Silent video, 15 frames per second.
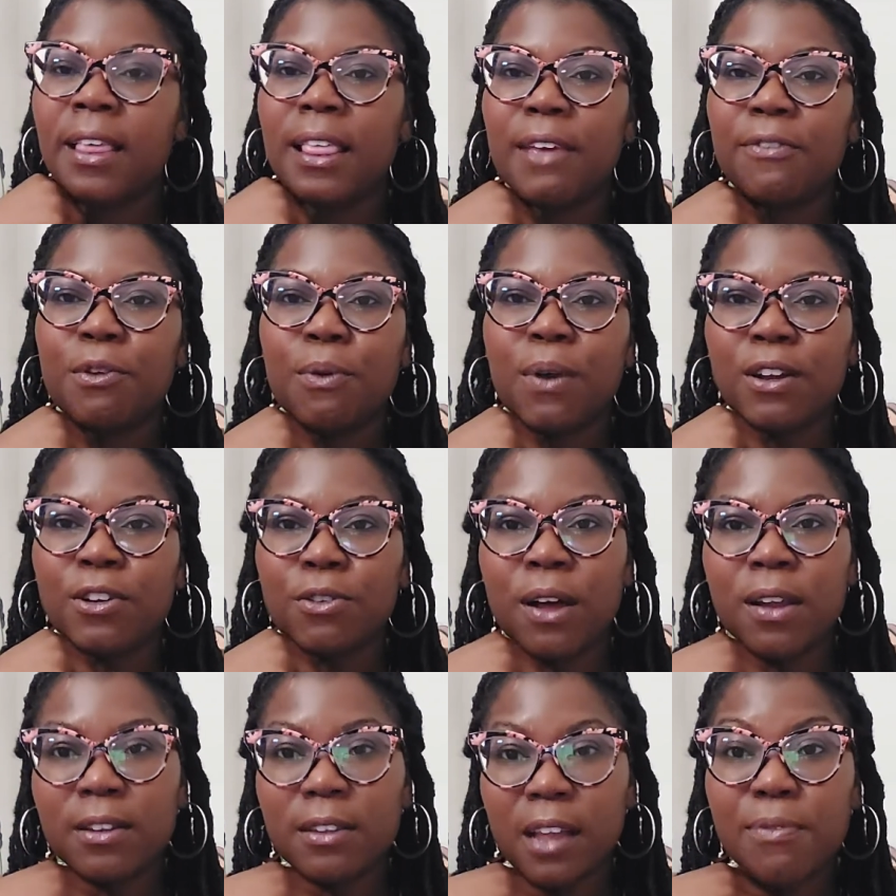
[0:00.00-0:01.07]
If you want to know
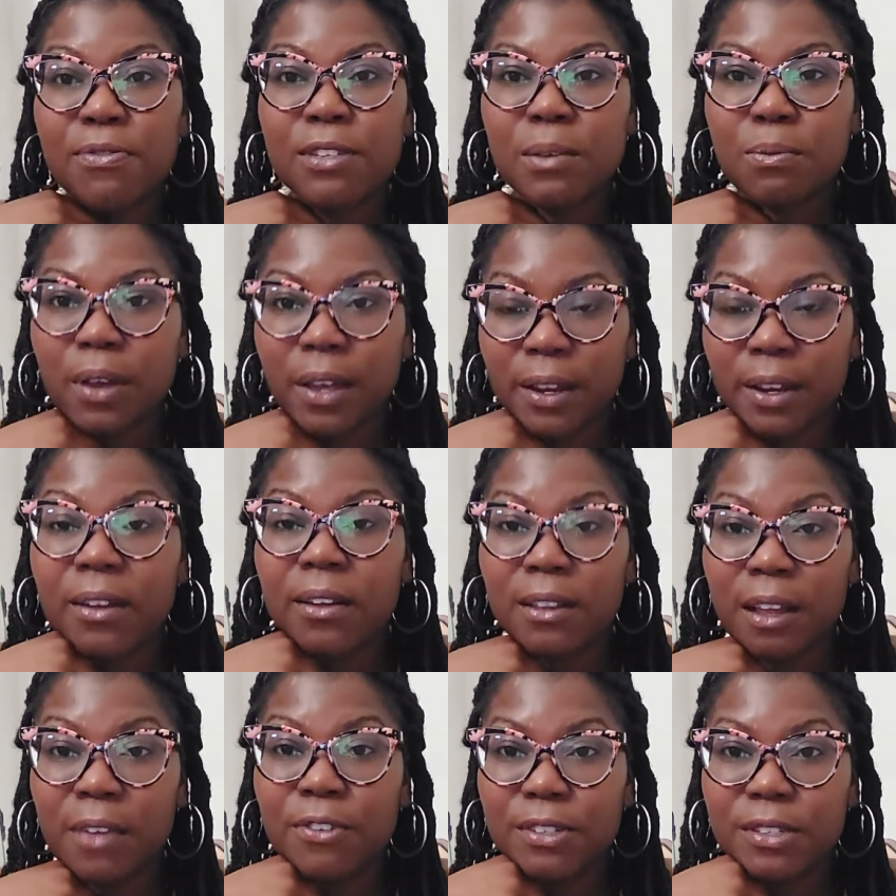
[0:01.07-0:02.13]
how to love someone,
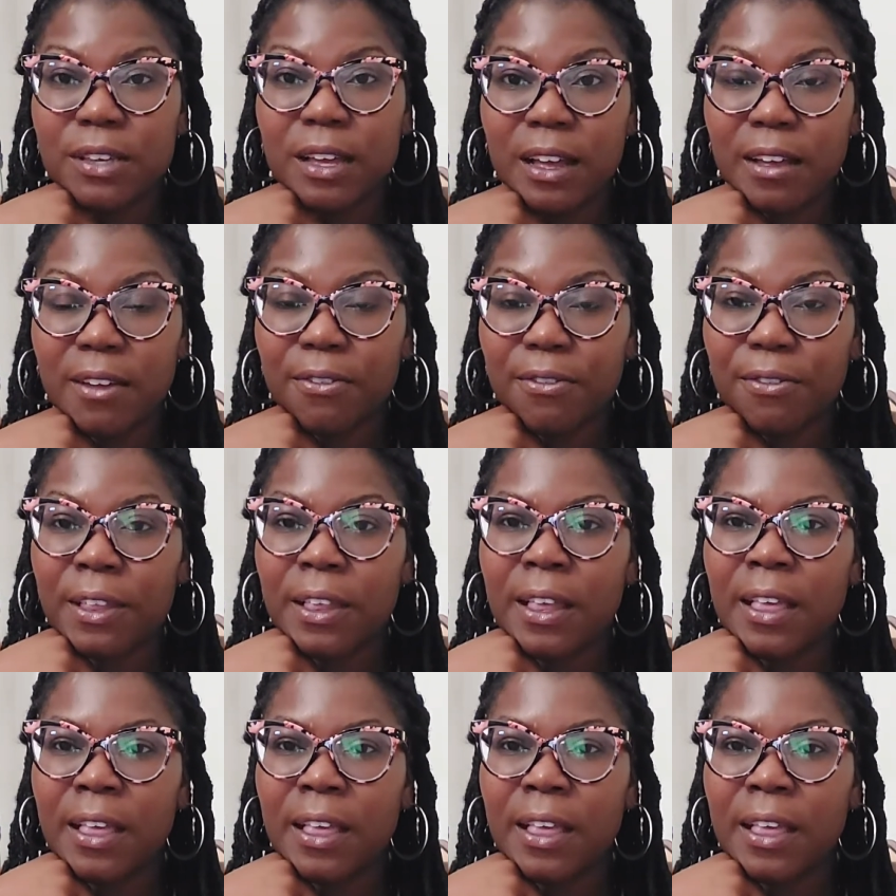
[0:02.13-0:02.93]
love yourself.